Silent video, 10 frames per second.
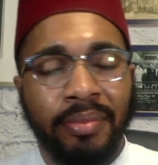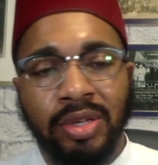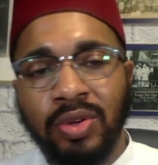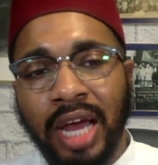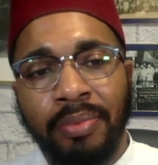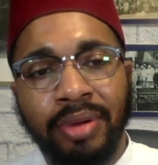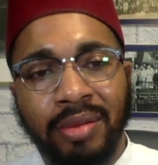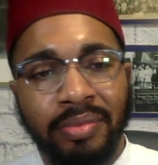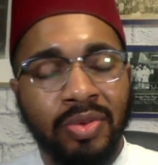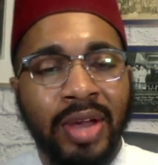but you got
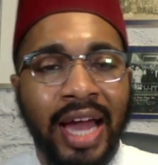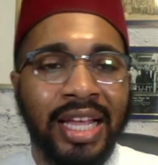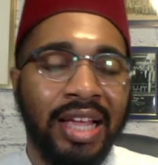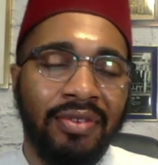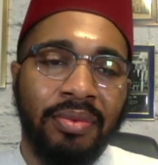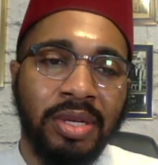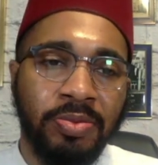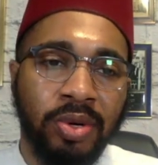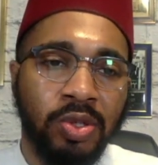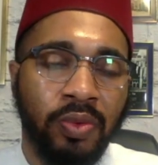to give them a
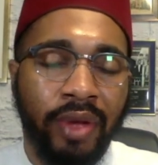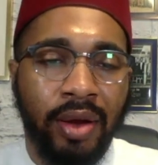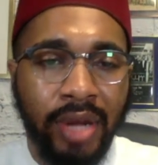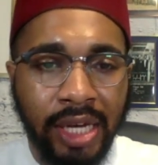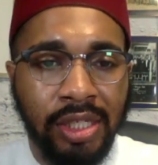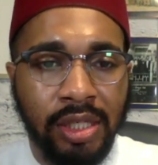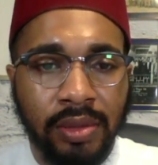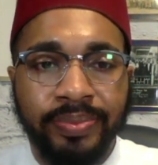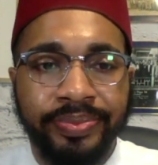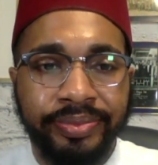spiritual foundation.
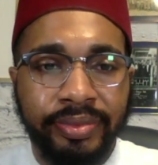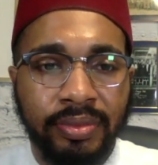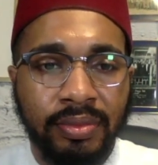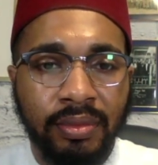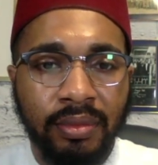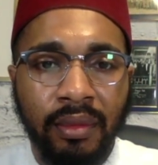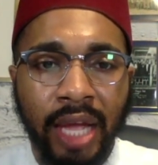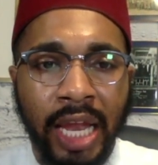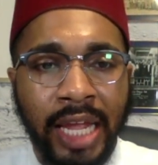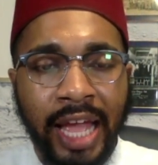
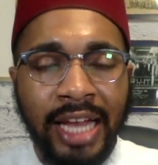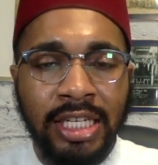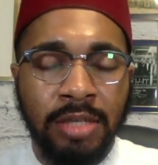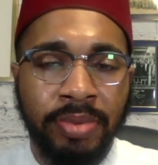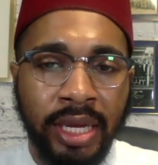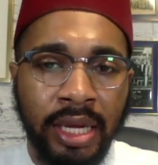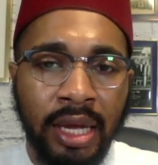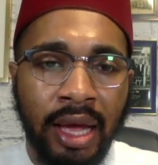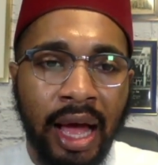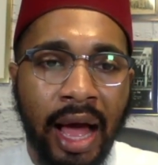And it can't just be,
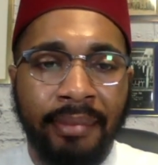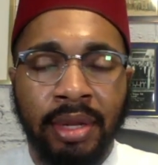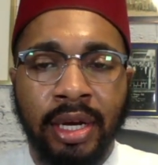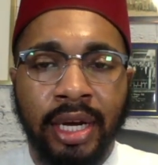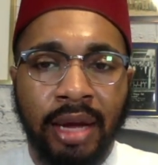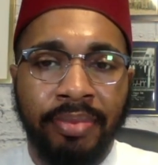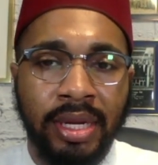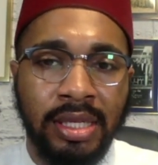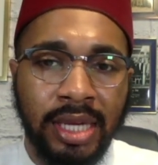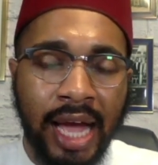I'm looking up in
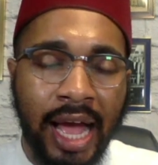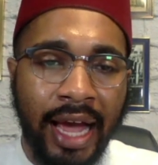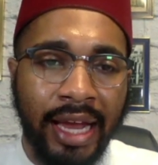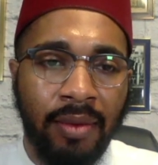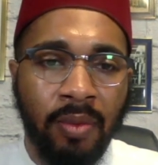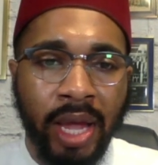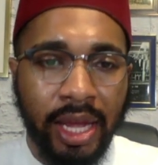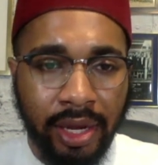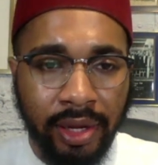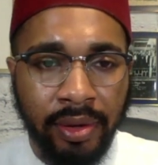the sky and I'm
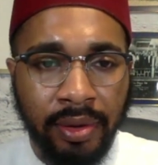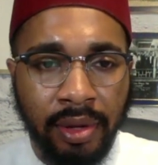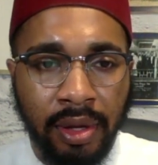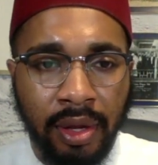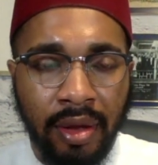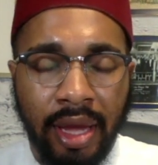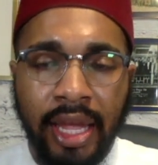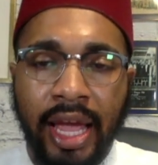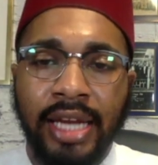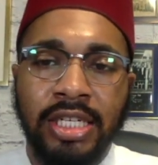waiting. It
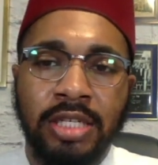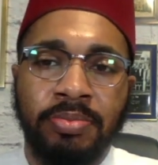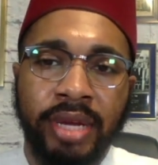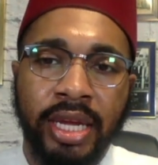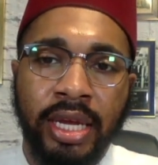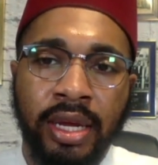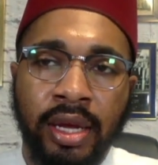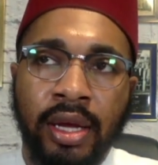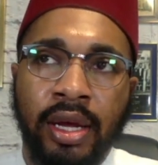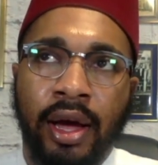can't just be,
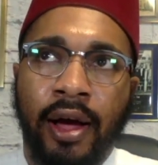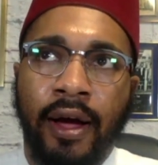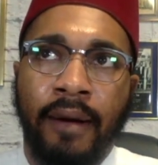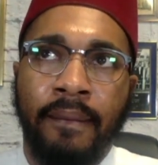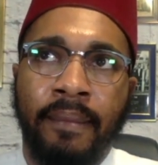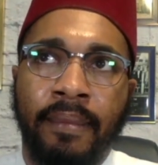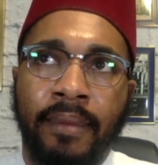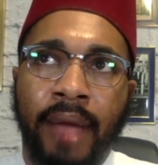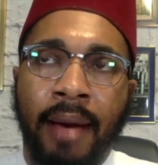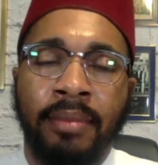I'm
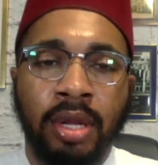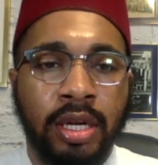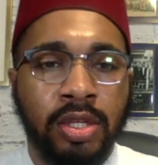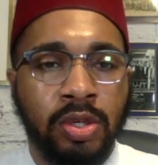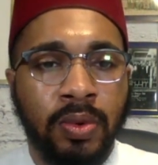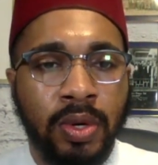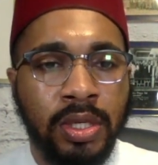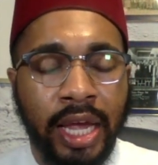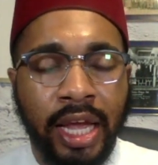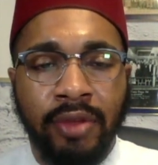looking
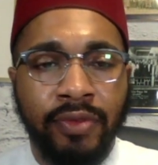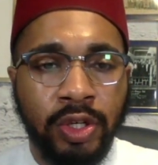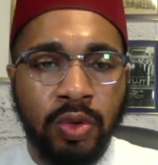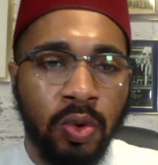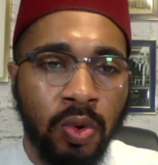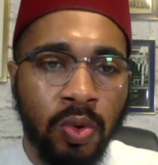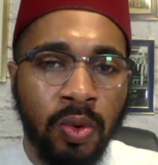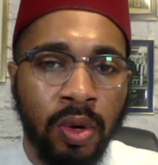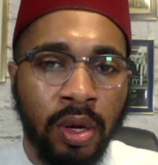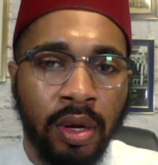towards an individual who